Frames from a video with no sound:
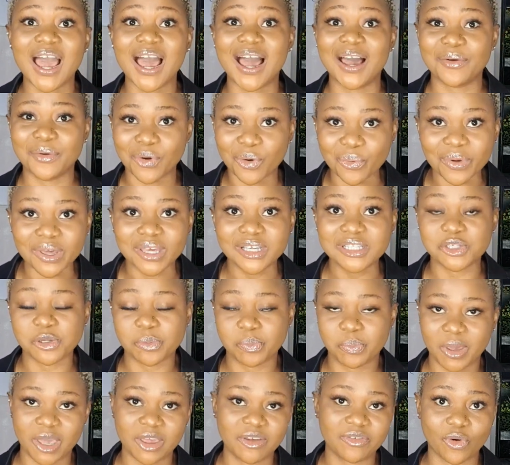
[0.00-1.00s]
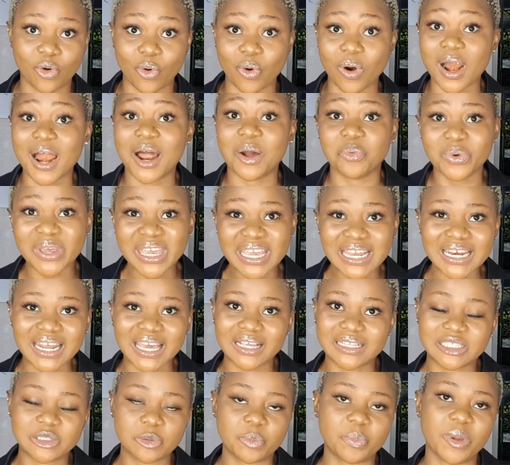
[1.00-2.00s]
are going to pay for, are
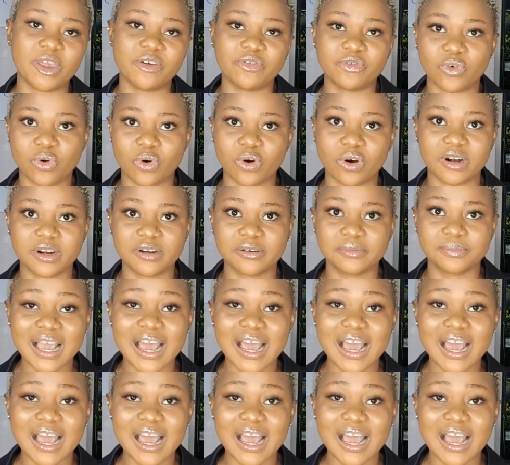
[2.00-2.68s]
willing to pay for.